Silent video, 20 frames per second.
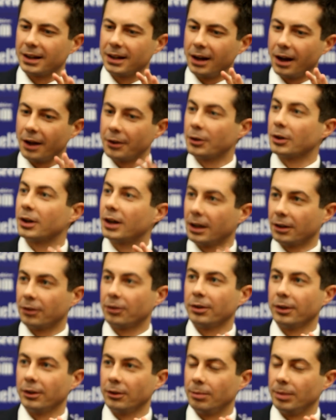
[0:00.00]
other
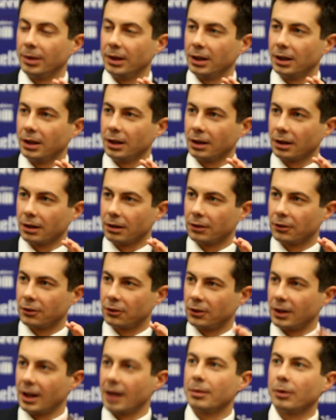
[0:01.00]
countries being
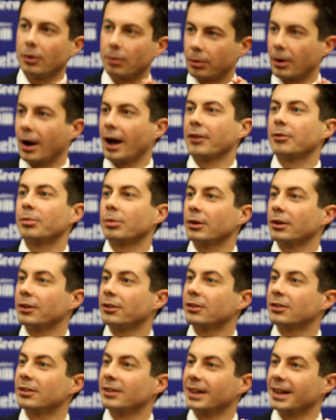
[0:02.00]
stable,
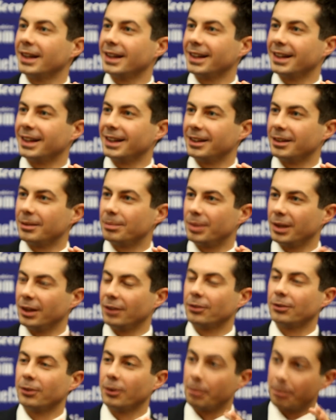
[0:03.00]
prosperous, and
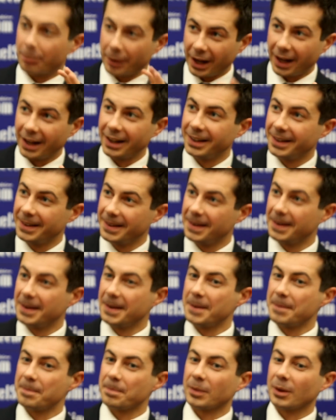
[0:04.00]
peaceful, but
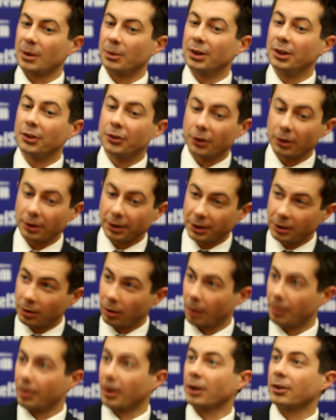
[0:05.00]
we can certainly
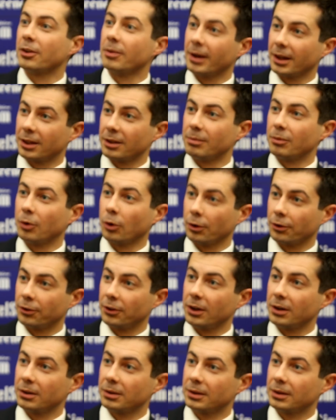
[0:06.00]
do our part to make them more
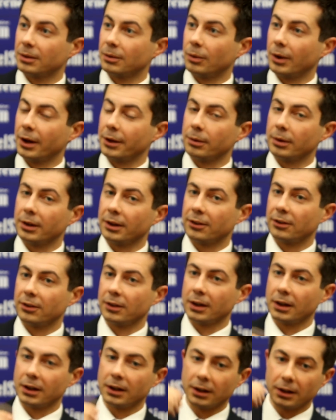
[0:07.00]
so, whether it's
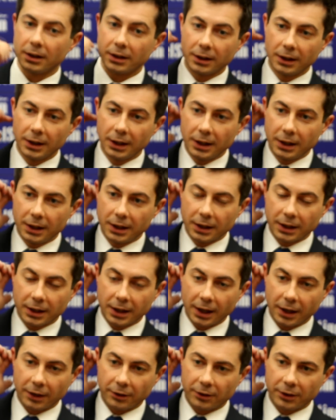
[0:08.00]
in a
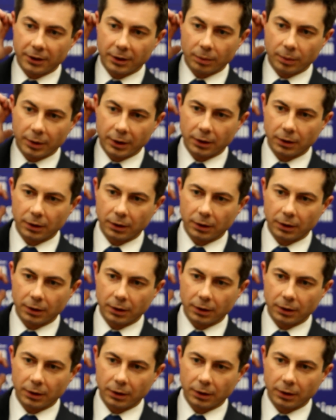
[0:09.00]
case that